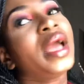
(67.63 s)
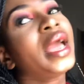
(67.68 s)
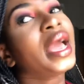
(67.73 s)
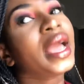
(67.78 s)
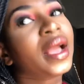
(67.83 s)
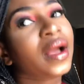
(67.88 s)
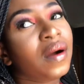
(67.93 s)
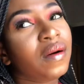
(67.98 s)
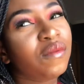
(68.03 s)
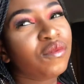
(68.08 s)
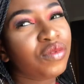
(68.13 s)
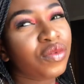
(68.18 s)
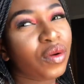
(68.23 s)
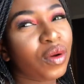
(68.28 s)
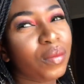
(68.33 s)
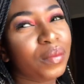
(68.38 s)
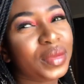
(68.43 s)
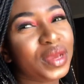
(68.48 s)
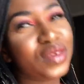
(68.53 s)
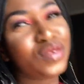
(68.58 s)
I come
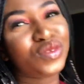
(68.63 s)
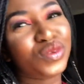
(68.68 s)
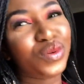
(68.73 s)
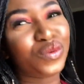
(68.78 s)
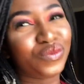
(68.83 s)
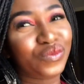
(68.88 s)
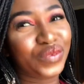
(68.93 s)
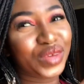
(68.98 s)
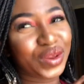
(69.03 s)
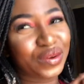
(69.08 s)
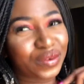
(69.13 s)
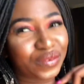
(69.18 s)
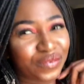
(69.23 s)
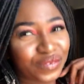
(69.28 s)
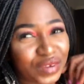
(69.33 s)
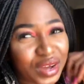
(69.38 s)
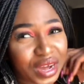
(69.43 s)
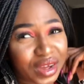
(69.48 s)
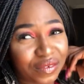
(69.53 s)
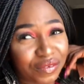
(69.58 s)
from is not very
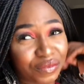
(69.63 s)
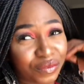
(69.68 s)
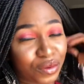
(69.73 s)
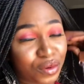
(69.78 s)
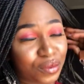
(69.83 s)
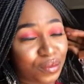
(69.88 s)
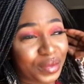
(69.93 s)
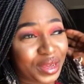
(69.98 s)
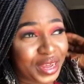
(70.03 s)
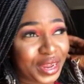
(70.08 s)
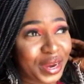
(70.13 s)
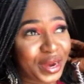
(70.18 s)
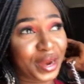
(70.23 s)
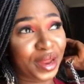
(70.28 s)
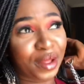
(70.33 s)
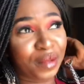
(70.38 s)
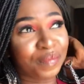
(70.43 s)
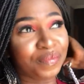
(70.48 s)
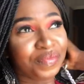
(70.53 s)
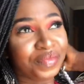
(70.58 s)
far from
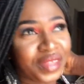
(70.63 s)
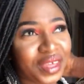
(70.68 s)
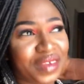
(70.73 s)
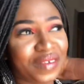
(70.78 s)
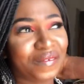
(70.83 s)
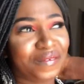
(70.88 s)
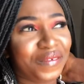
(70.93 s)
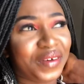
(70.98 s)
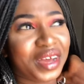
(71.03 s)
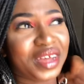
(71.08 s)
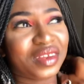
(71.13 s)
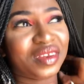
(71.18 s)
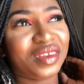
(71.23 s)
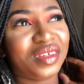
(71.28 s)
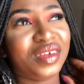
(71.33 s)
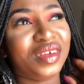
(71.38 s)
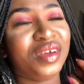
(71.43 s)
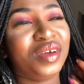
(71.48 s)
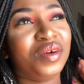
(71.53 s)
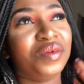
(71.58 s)
here. In fact,
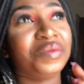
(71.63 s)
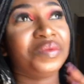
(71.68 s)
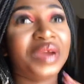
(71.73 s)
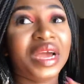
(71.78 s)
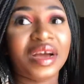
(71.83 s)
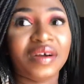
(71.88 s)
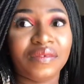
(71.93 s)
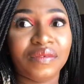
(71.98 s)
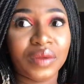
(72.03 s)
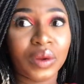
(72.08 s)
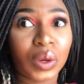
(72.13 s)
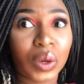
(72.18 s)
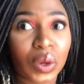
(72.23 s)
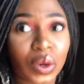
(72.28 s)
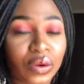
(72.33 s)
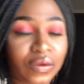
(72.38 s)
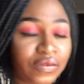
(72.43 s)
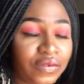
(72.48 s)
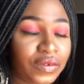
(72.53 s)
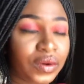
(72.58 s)
we have a lot
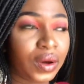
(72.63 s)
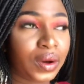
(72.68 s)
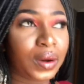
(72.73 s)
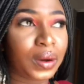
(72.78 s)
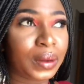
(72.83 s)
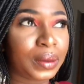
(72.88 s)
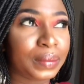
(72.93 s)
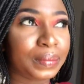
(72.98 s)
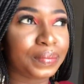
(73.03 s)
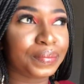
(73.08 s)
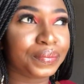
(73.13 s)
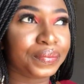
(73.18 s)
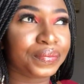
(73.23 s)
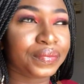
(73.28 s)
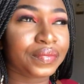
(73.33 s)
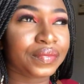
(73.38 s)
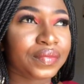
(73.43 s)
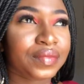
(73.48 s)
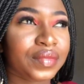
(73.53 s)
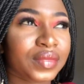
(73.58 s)
of, um,
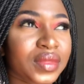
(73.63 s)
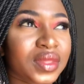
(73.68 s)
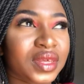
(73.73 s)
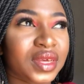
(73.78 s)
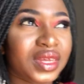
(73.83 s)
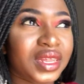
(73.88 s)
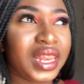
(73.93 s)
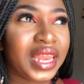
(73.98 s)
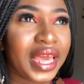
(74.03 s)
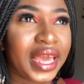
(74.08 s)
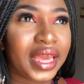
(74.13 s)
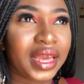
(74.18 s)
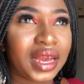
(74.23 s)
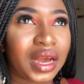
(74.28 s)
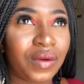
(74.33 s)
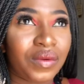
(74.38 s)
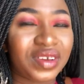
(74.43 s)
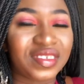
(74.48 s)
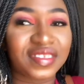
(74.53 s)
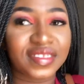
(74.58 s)
like
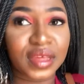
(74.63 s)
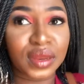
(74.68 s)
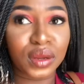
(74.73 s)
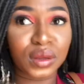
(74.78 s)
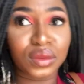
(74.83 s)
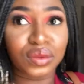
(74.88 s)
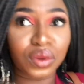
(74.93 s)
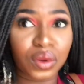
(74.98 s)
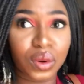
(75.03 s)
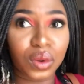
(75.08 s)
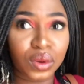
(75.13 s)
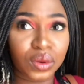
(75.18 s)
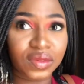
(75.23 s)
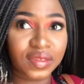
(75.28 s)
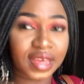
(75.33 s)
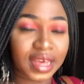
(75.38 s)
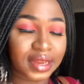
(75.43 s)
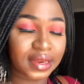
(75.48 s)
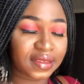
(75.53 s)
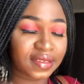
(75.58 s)
our senators
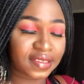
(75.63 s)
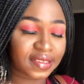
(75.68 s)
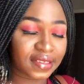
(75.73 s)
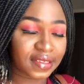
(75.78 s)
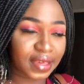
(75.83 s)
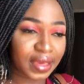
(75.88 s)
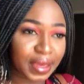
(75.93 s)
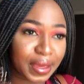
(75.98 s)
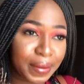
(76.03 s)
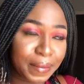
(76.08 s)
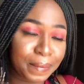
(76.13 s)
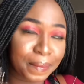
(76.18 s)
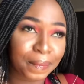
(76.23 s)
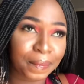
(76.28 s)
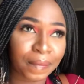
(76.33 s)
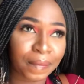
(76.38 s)
are the same,